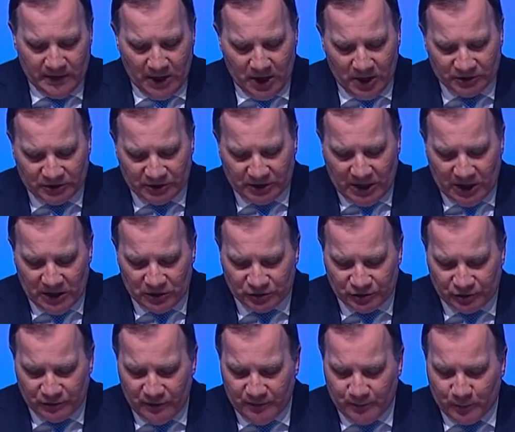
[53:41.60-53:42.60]
The Arctic
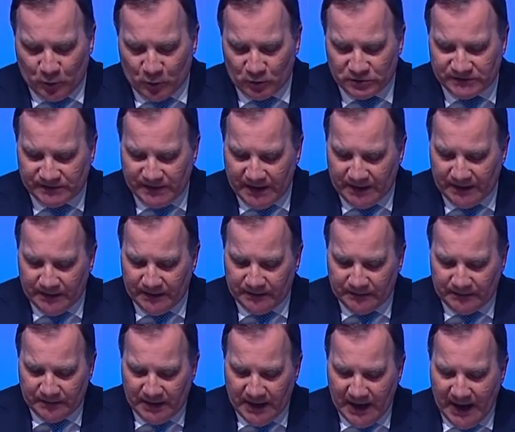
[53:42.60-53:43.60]
Council reports
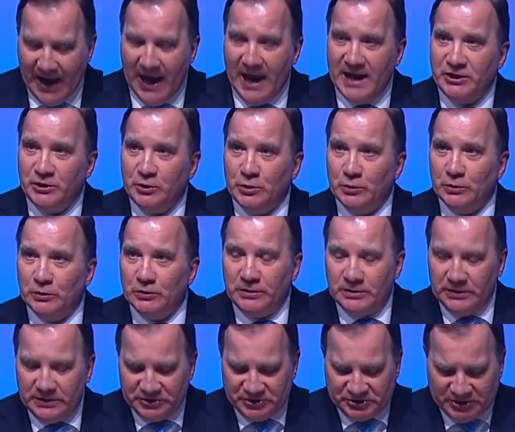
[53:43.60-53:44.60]
that annual
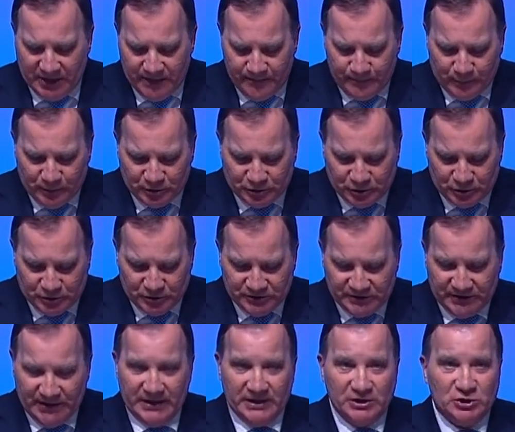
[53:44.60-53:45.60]
temperatures
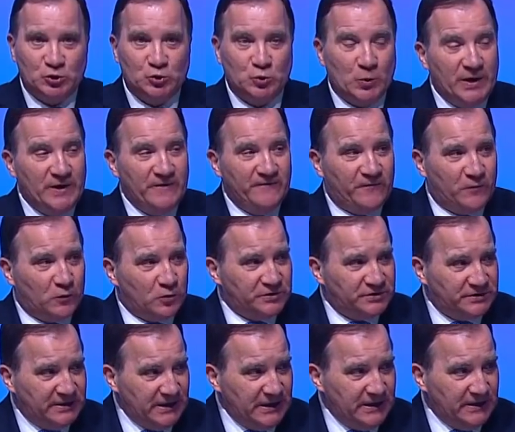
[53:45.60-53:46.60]
in
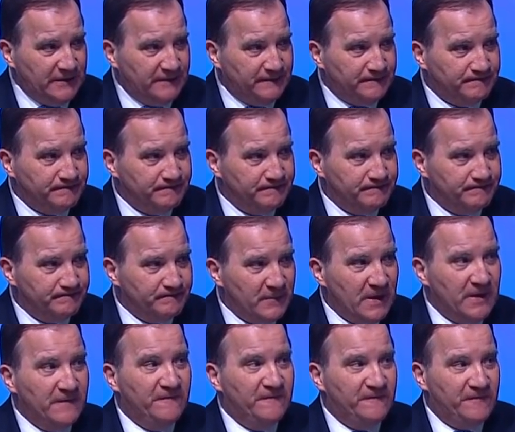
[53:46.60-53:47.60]
2014,
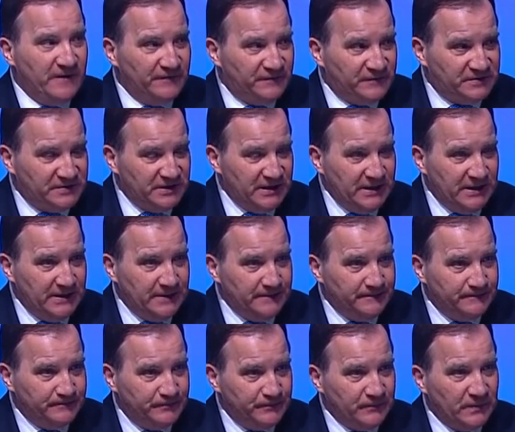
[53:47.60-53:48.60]

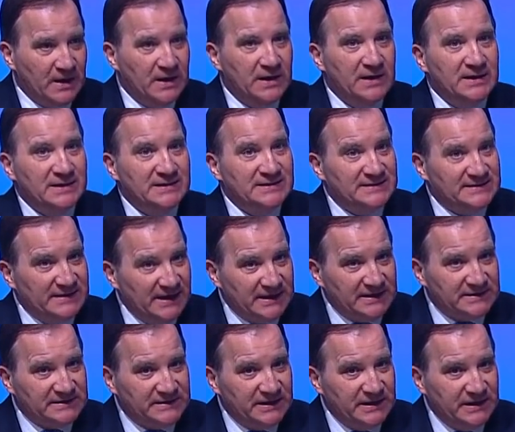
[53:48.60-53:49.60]
15,
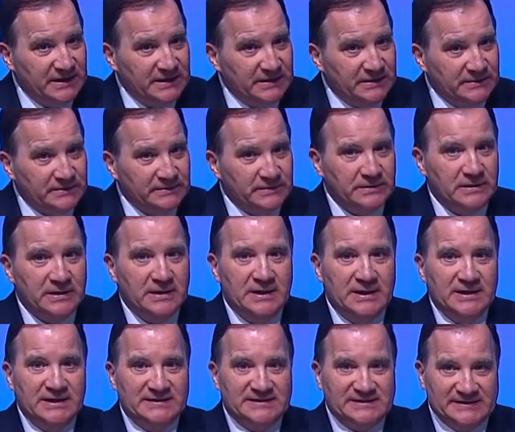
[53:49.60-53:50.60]
16,
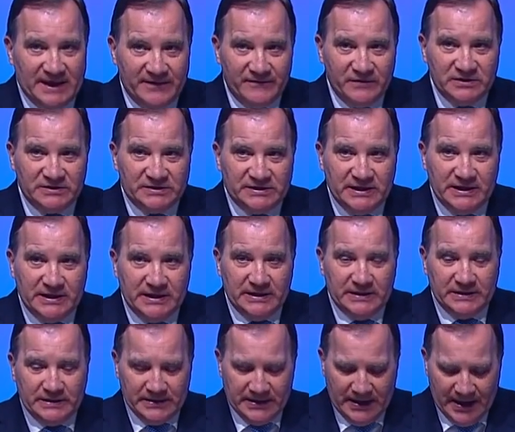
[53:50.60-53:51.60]

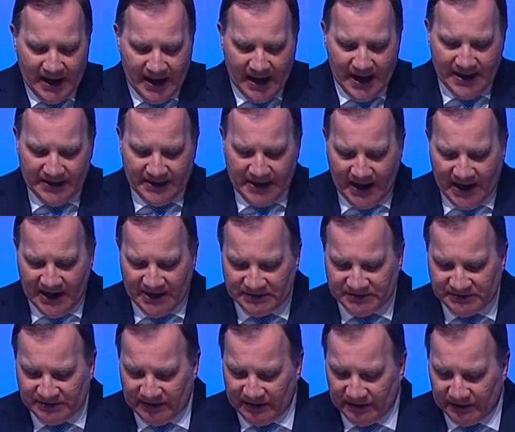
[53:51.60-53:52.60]
17, and
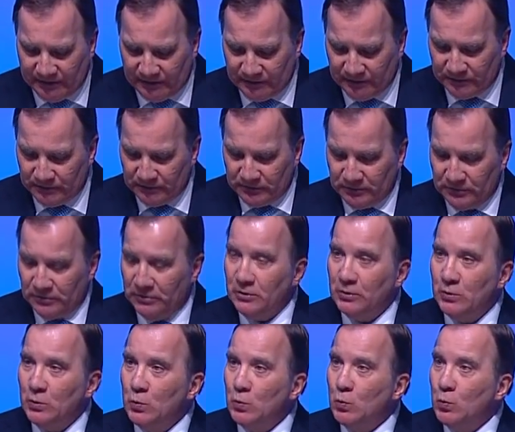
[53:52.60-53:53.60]
18
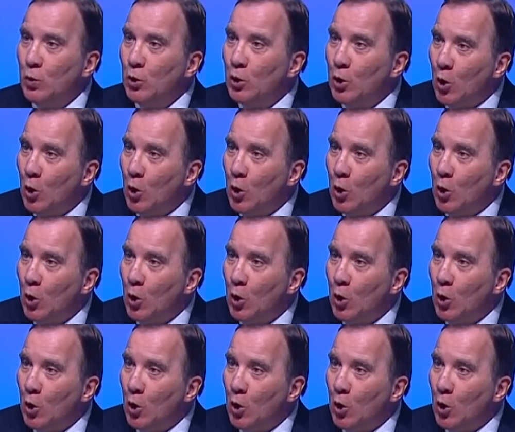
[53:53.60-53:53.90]
were